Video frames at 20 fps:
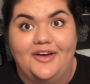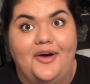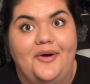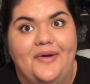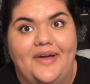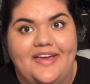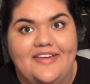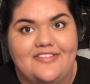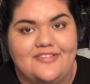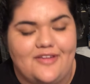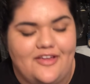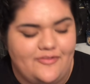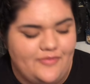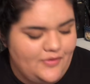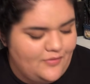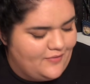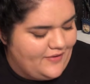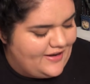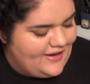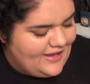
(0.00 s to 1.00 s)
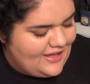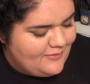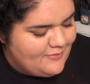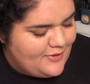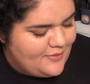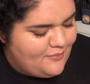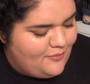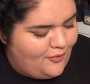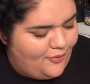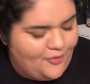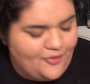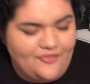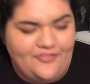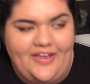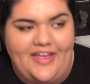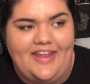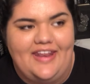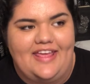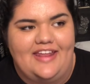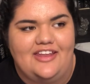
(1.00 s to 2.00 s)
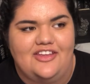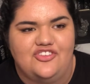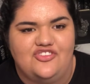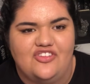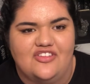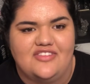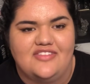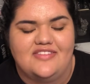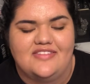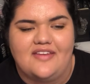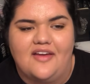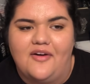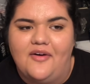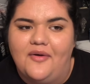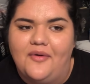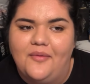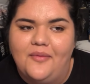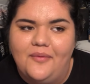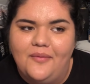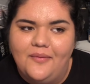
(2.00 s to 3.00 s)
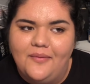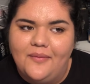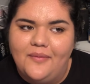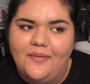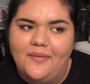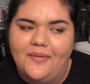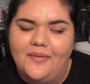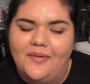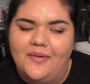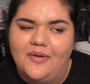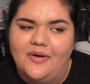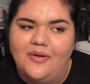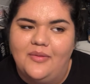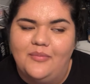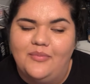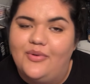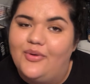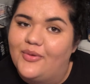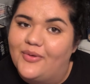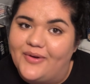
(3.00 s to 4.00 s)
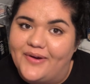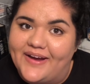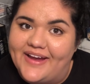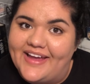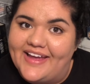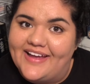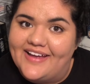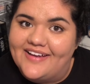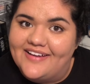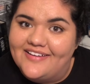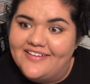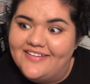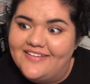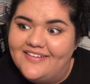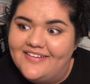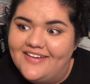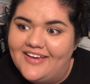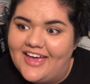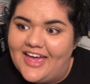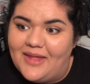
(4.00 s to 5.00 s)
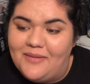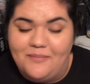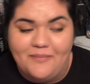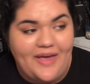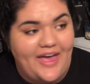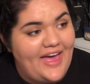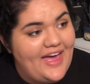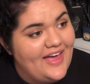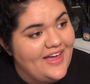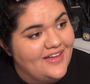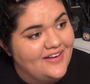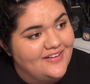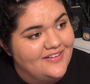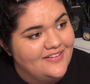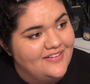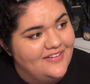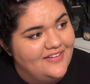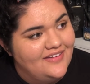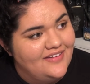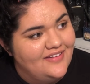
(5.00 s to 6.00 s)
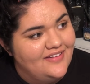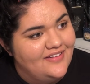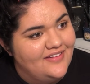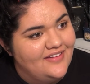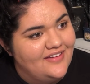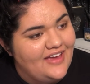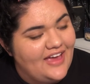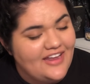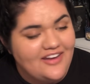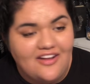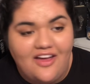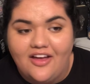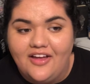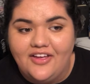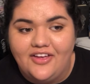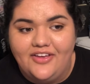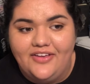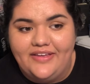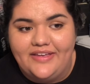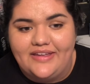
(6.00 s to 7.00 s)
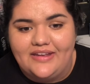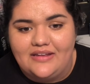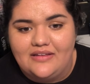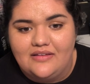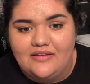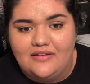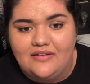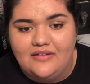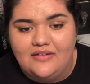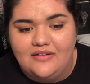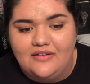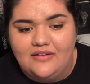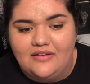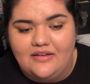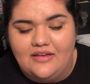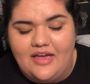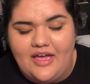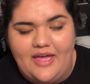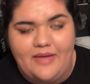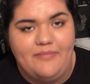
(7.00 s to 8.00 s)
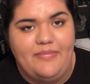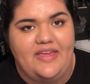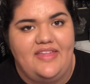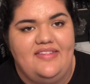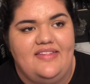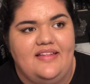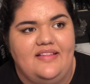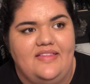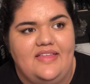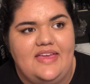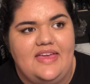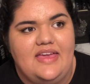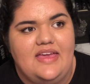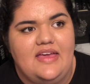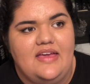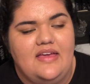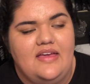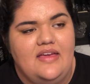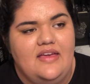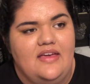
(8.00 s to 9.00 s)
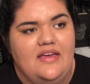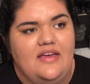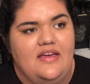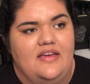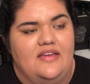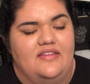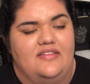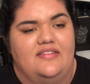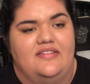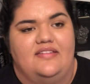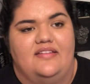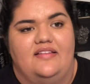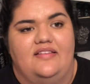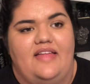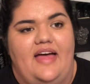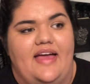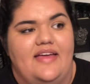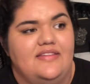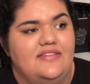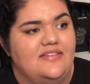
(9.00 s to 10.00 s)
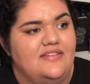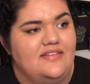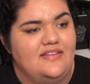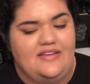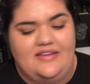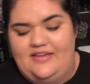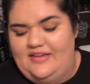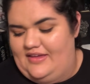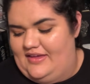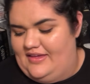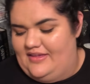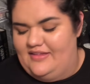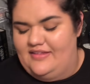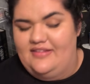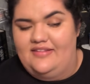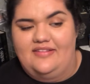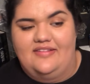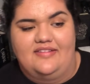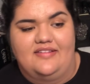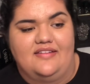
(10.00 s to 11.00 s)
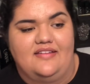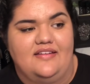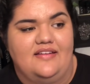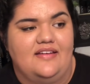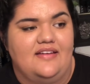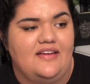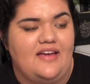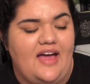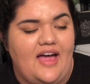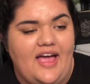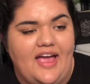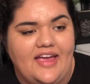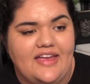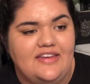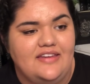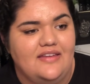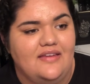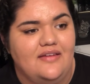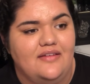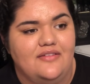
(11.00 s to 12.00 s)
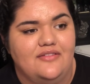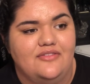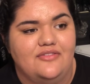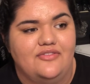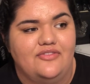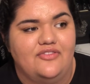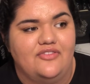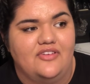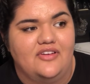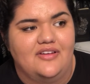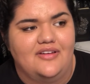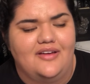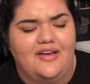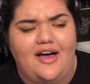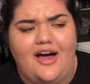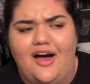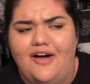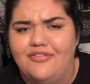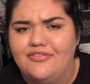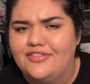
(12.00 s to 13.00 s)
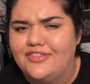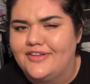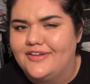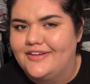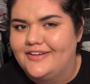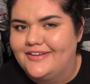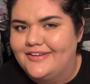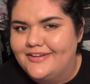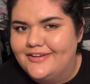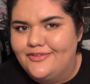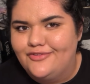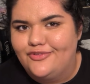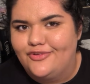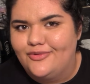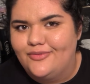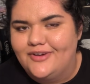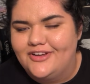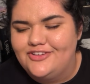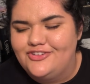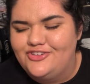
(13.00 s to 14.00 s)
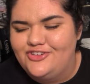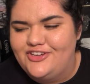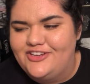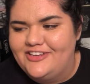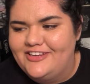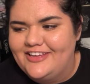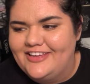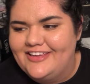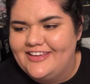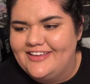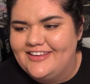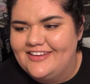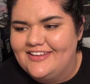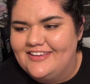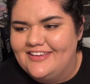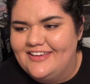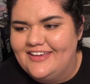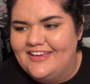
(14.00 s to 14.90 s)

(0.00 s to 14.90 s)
okay, so I've been reading a bit more of it, and it's just so boring and bad and not good. And basically, Celeste is kind of off the hook for what she did